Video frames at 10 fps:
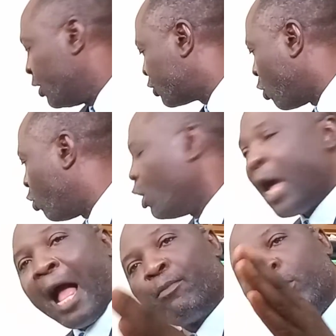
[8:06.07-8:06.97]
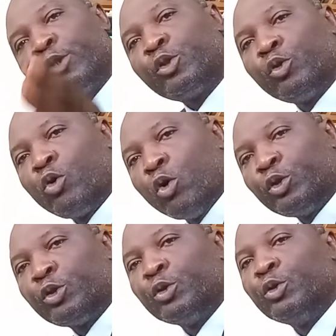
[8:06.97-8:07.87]
So I'm going to go
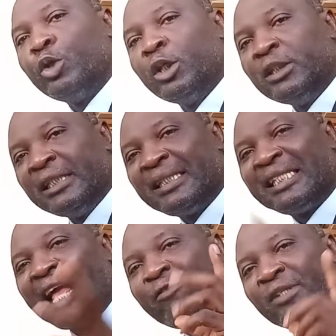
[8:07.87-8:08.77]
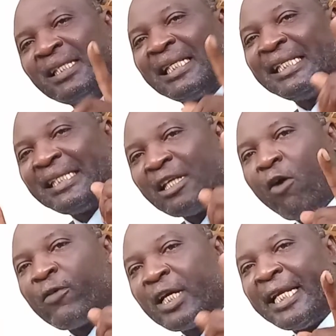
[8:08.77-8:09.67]
through the 7 C's
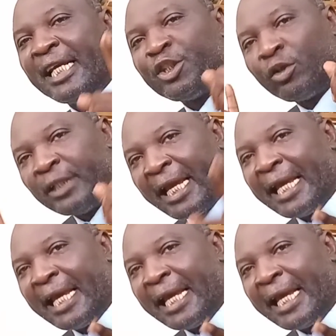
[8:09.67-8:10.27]
of creation